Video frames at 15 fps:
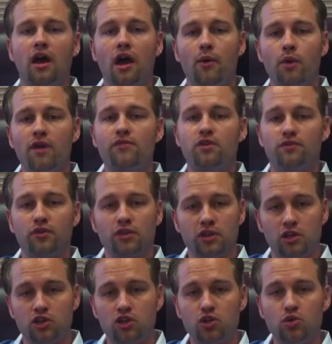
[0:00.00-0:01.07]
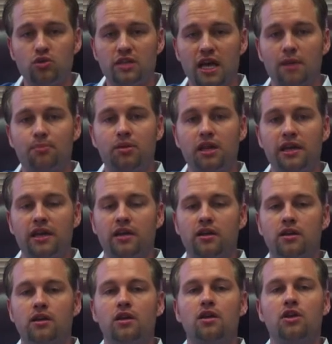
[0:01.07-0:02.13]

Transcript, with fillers: However, if you're going to choose that plan,